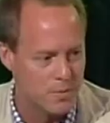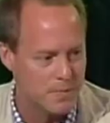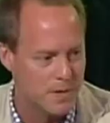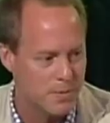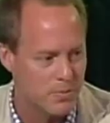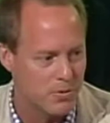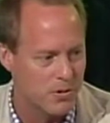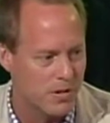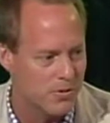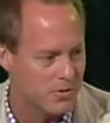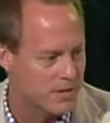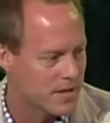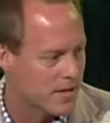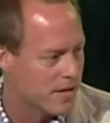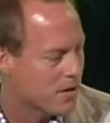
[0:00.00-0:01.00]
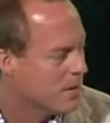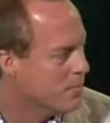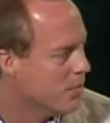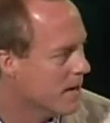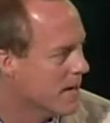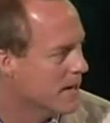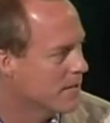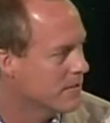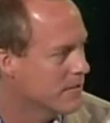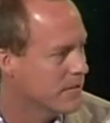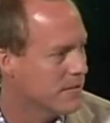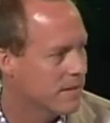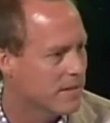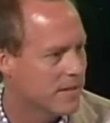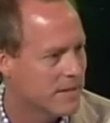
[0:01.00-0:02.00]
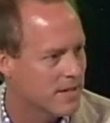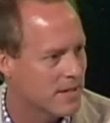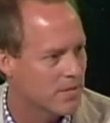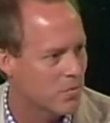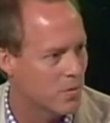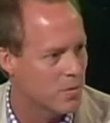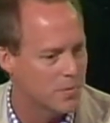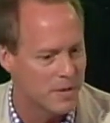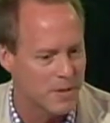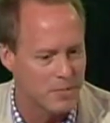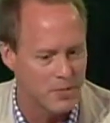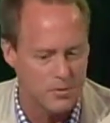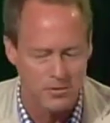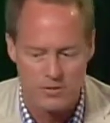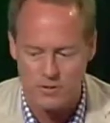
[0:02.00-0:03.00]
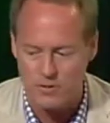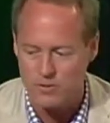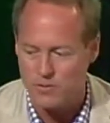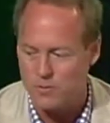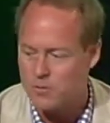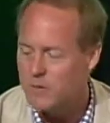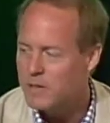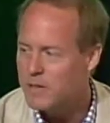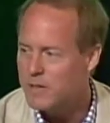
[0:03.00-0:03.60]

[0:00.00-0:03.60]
people to understand our brands and to get more people to